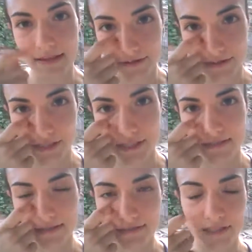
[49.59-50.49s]
like her. She's
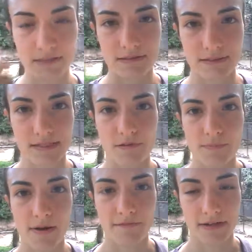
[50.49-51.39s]
the
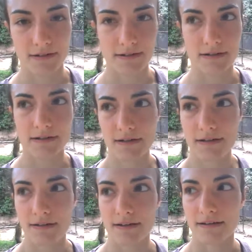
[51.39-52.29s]
southpaw fighter.
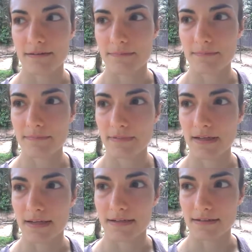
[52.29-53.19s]

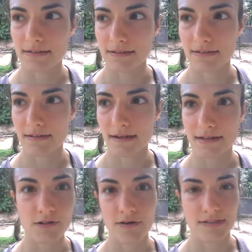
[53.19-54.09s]
And I
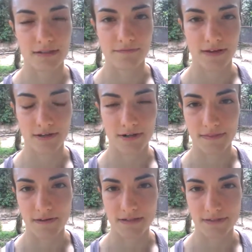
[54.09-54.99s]
didn't know I was going to fight her. I
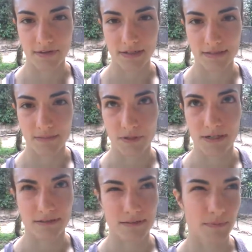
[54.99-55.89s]
thought I was fighting someone
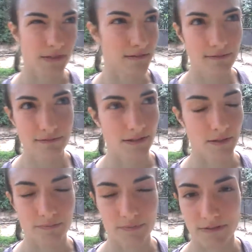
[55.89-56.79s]
else, but you
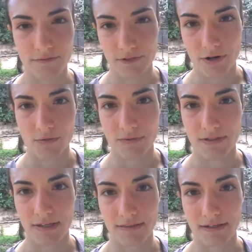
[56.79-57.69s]
know, you never know when
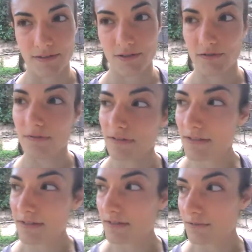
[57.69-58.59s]
you get there. So
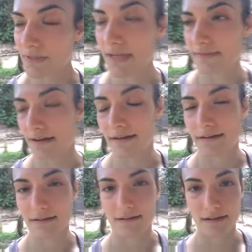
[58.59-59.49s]
we get there,
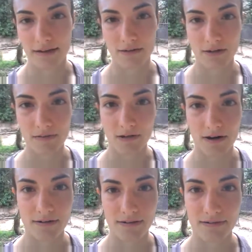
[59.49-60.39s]
and I look on the
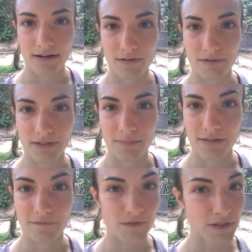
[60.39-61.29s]
card, and not only am I
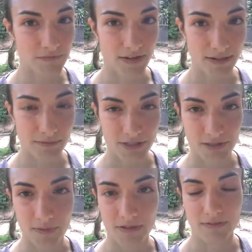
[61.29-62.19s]
the first fight, which
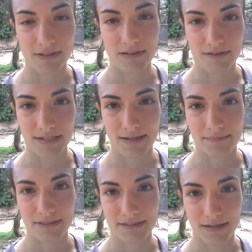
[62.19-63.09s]
has been a really long time
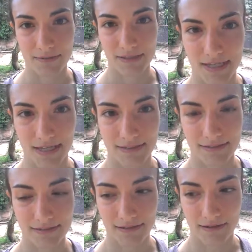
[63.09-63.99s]
since that
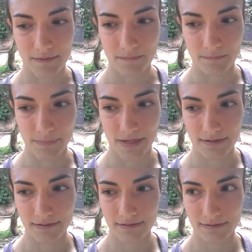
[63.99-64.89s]
case, but
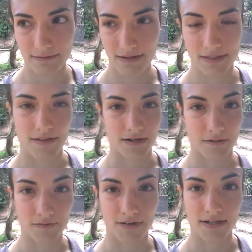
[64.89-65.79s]
I saw that I
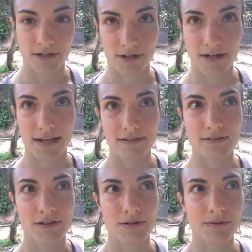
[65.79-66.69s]
was fighting her again.
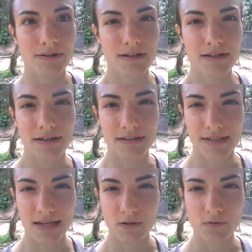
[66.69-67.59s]
So it was
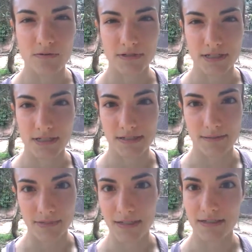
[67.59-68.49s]
kind of cool to just
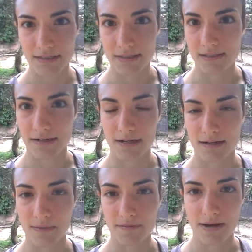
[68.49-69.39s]
immediately start
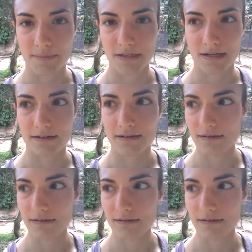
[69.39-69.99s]
getting my wraps on,